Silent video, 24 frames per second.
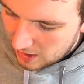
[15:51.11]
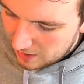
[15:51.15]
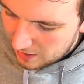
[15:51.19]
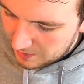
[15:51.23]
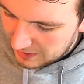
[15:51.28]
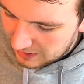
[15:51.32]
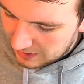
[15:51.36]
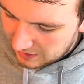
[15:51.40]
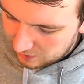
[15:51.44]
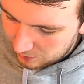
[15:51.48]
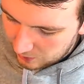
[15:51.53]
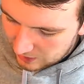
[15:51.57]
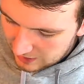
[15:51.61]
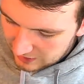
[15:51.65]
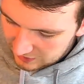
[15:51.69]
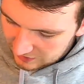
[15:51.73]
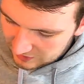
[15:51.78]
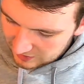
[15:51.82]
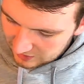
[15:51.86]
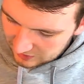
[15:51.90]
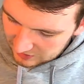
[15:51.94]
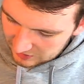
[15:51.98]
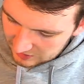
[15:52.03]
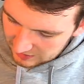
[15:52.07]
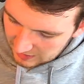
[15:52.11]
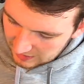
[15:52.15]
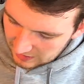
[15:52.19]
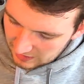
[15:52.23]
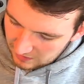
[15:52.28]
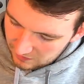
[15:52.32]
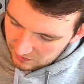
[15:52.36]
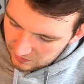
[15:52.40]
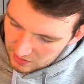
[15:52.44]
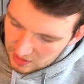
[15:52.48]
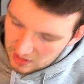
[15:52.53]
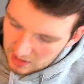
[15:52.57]
I mean, when it's in a
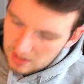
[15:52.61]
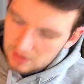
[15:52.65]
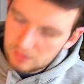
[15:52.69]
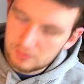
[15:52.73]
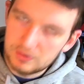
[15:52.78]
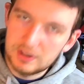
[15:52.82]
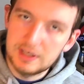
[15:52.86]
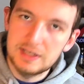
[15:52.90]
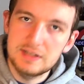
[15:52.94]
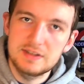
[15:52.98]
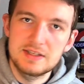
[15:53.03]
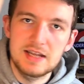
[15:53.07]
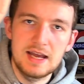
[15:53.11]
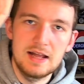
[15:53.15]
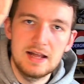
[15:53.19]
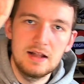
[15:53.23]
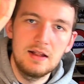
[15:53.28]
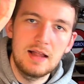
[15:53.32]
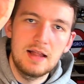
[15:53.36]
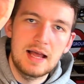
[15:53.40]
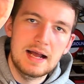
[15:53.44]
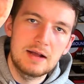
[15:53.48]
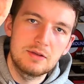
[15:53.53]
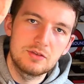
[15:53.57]
sleeve, you can't really tell.